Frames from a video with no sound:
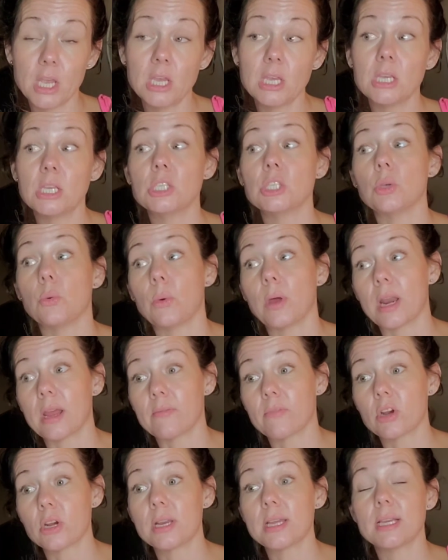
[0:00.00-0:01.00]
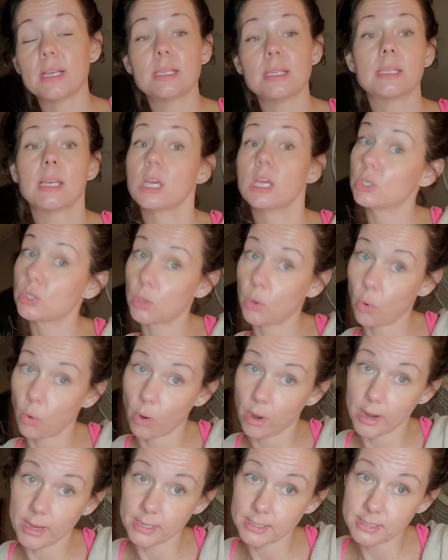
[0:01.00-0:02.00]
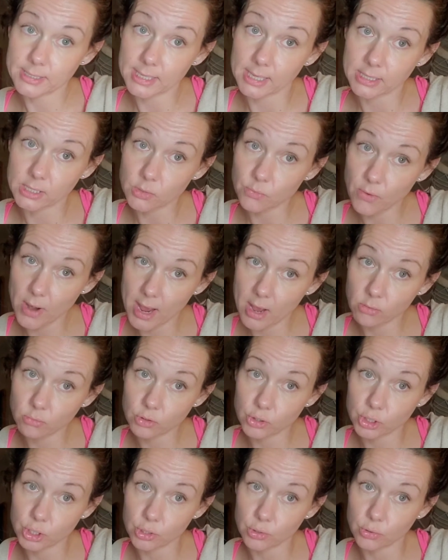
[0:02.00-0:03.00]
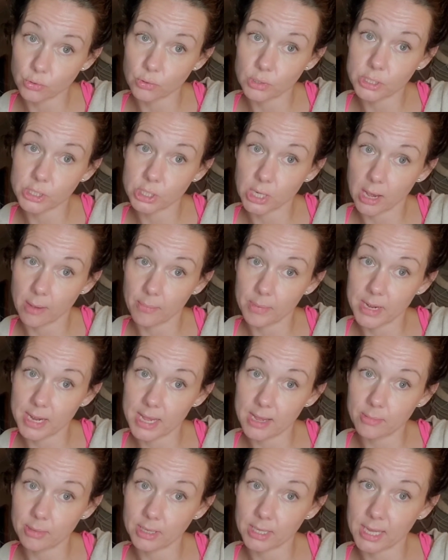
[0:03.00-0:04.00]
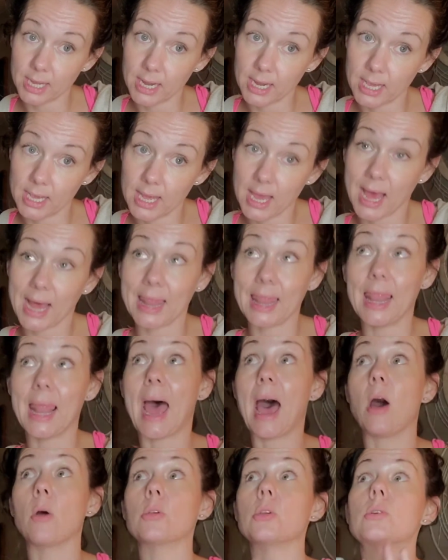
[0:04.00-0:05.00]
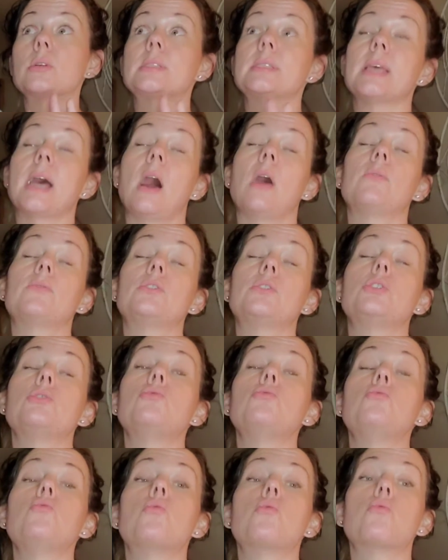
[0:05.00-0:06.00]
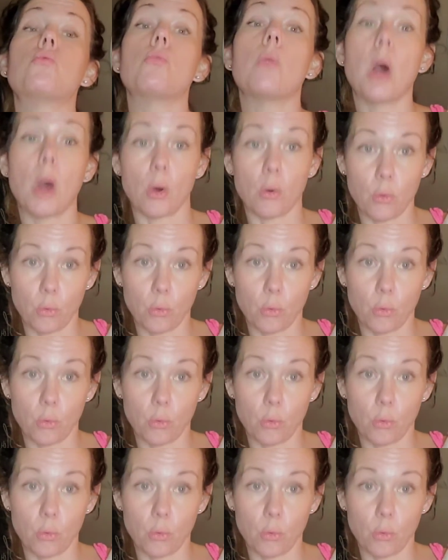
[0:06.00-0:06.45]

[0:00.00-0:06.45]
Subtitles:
So whatever it is, Taurus, that's around you, stop enabling it. Allow yourself to grow.